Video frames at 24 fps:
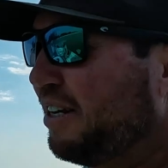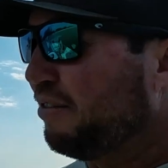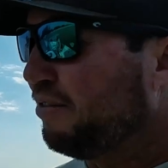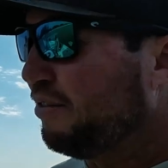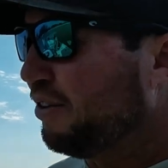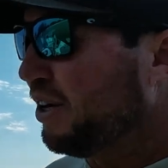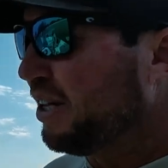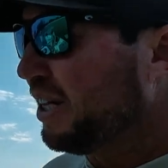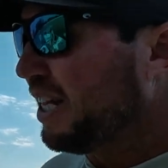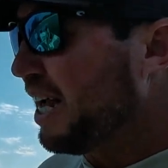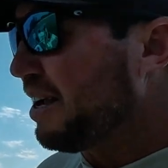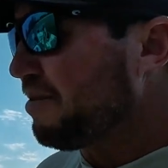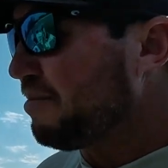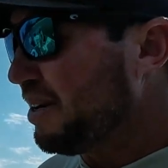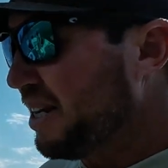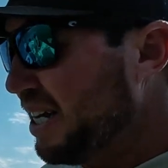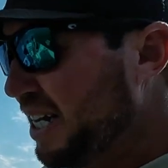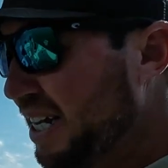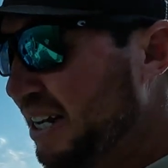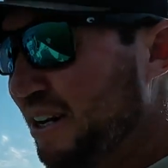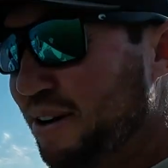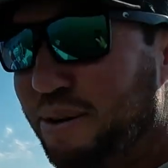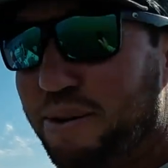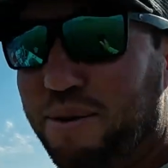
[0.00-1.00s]
your foot like
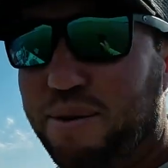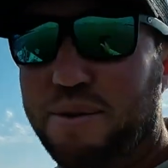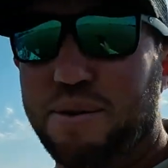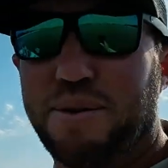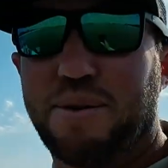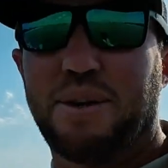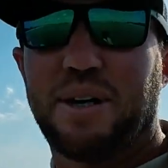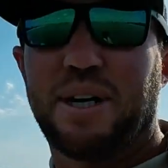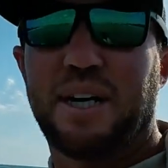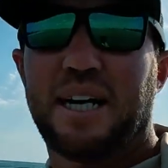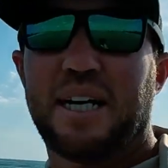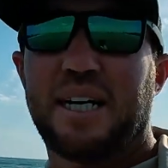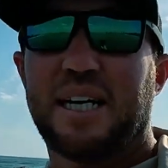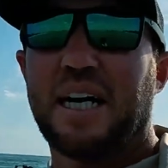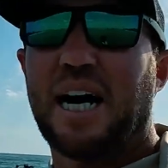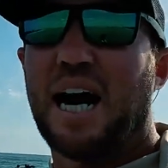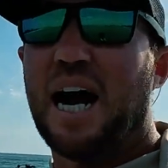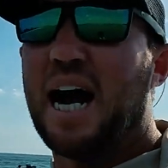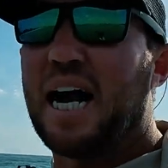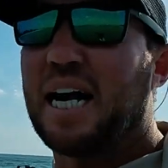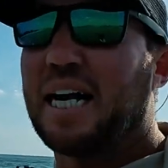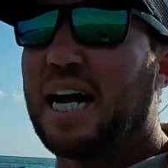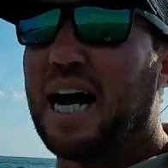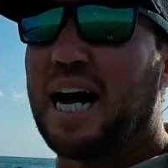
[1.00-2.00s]
me? Oof. All
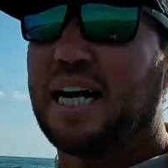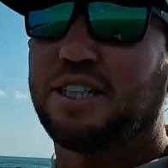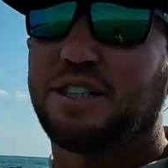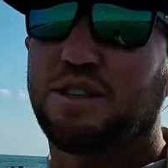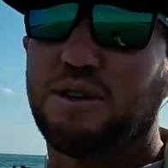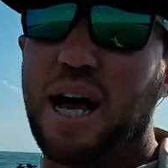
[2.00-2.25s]
right, guys.